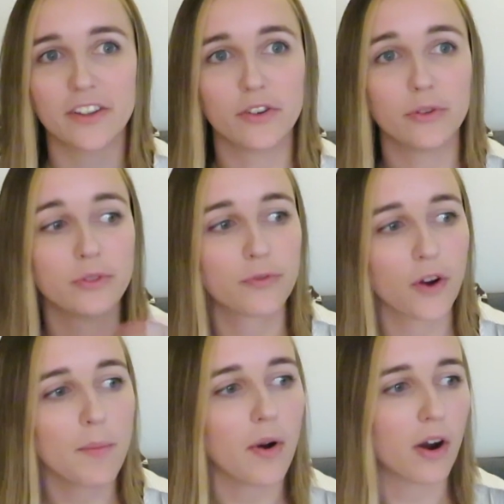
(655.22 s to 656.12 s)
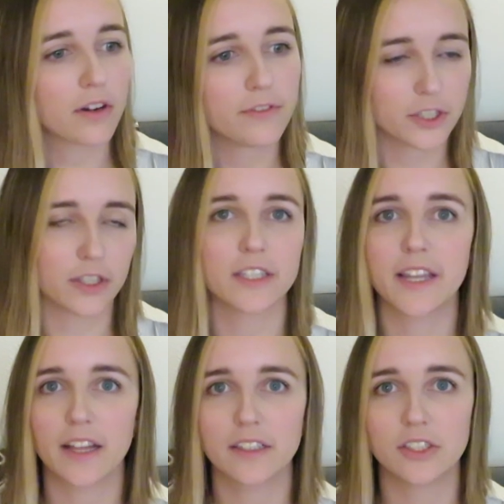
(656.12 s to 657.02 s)
who's from artificial
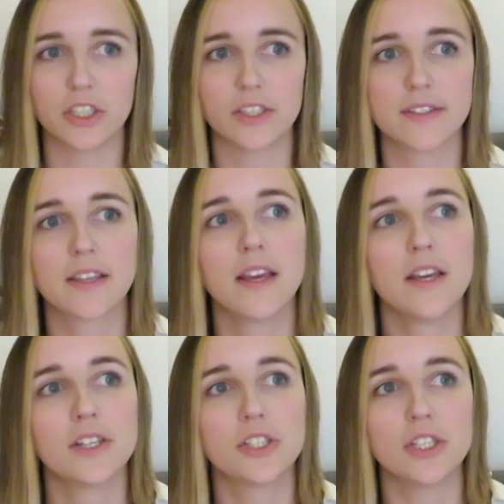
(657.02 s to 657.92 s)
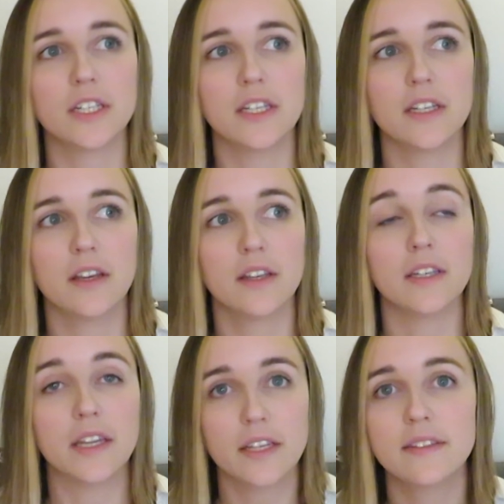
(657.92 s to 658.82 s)
intelligence, she
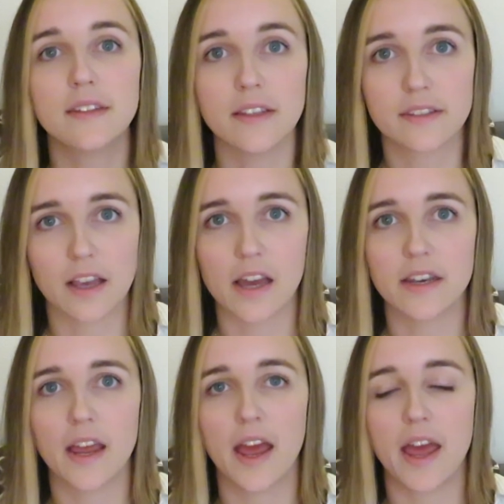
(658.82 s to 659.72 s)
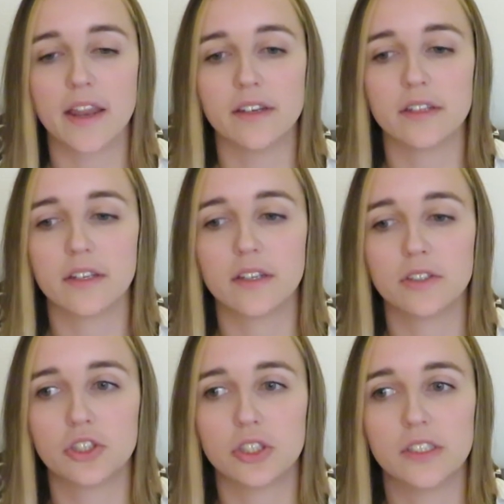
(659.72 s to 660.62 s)
needs the sun, and
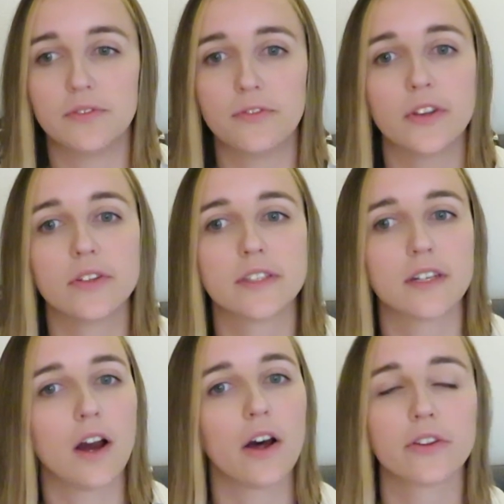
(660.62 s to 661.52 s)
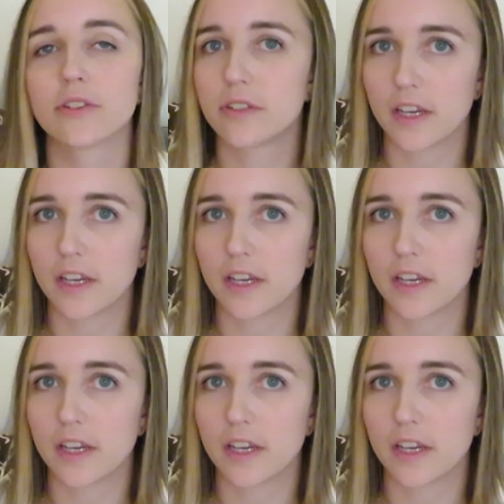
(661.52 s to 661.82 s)
she feels that others